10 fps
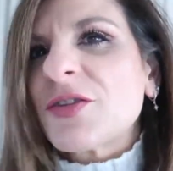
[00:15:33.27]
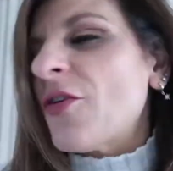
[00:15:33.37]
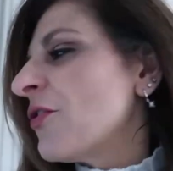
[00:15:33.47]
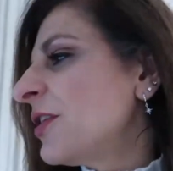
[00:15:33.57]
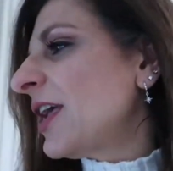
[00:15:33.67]

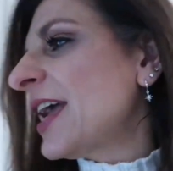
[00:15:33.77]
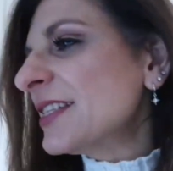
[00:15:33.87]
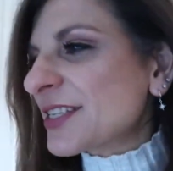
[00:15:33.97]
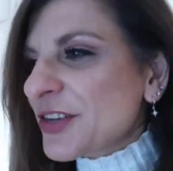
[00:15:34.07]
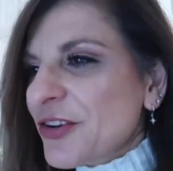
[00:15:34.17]
on
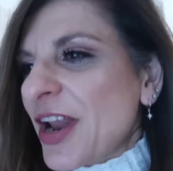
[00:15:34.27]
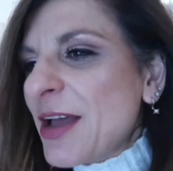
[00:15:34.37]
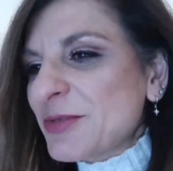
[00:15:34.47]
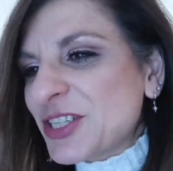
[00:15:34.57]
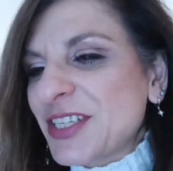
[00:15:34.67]

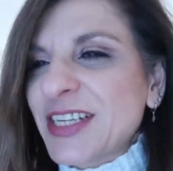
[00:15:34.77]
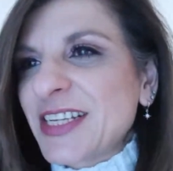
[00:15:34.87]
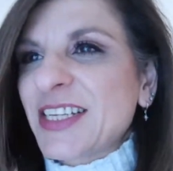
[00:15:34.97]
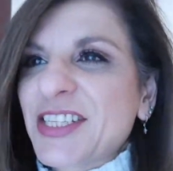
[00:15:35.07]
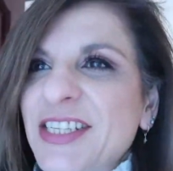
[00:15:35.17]
Instagram, she
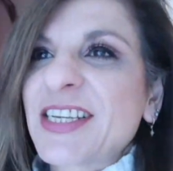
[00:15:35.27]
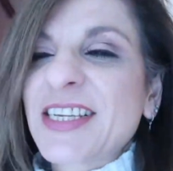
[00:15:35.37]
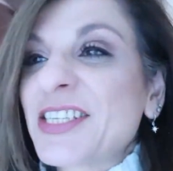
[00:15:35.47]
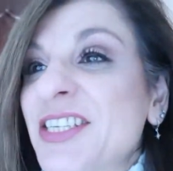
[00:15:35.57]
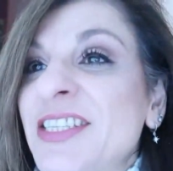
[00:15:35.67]
did, and she says,
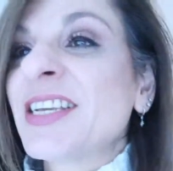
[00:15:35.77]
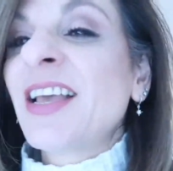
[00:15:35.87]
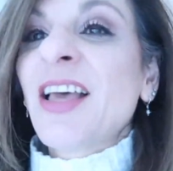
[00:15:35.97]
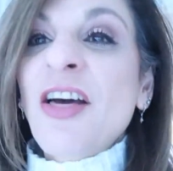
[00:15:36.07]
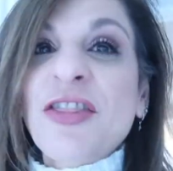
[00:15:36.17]
I just
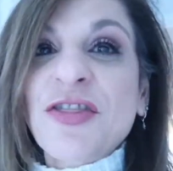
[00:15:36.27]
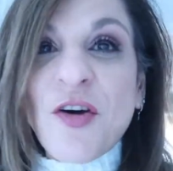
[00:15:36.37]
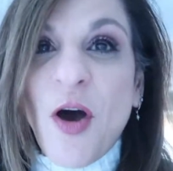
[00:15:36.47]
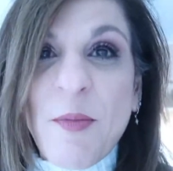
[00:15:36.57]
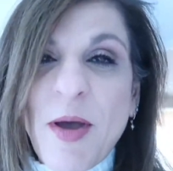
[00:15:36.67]

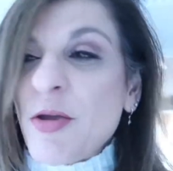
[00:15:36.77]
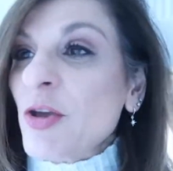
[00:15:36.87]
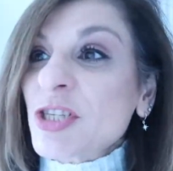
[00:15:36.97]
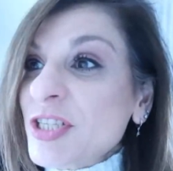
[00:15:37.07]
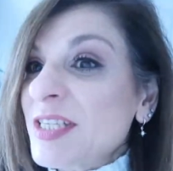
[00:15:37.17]
thought about
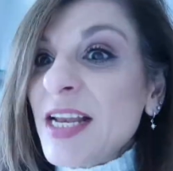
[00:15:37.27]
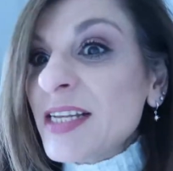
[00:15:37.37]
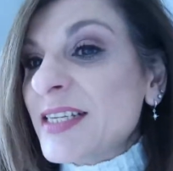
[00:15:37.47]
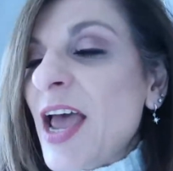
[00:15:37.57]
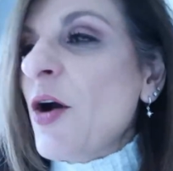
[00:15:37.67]
you. She
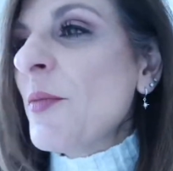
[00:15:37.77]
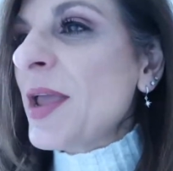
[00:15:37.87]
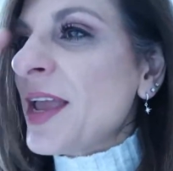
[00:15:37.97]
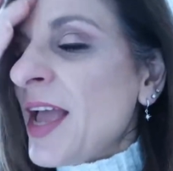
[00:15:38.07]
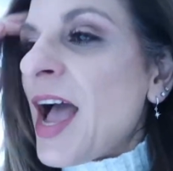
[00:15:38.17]
didn't tell
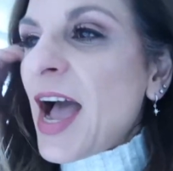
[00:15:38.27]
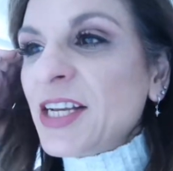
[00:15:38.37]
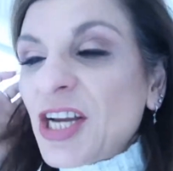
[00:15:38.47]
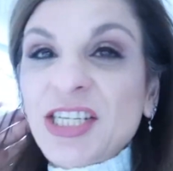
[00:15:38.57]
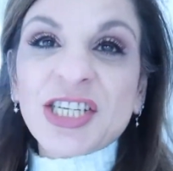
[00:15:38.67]
me,
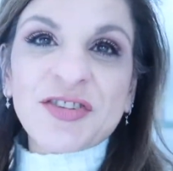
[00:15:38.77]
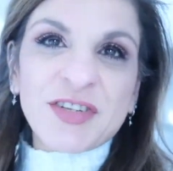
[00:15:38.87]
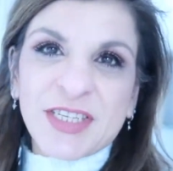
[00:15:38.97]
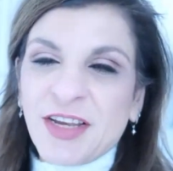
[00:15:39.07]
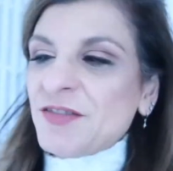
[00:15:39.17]
I just
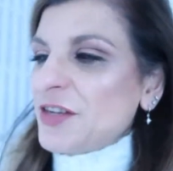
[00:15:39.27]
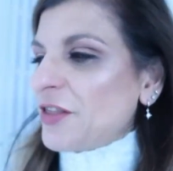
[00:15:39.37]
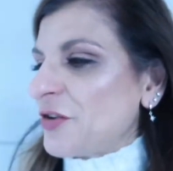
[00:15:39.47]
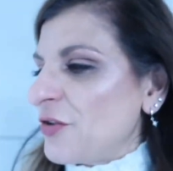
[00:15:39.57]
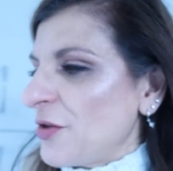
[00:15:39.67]
received
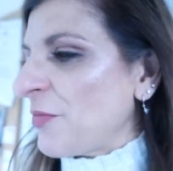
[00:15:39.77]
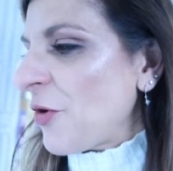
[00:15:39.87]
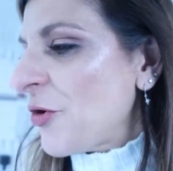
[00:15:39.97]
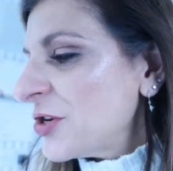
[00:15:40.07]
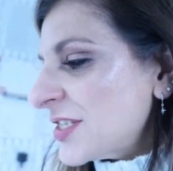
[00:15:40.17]
it through the
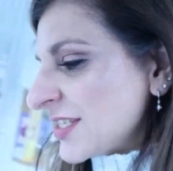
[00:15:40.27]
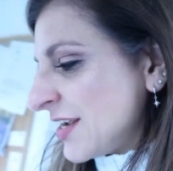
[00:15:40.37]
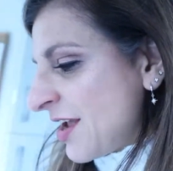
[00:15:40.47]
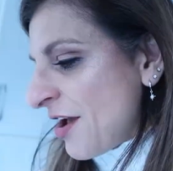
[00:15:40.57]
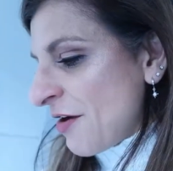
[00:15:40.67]
post
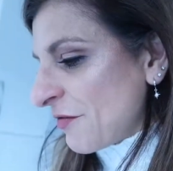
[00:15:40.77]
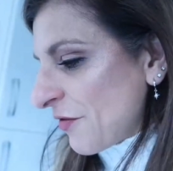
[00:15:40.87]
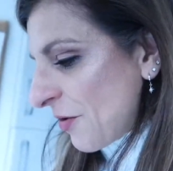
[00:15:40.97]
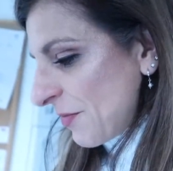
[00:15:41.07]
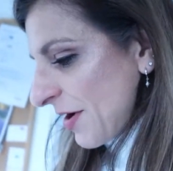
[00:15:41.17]
from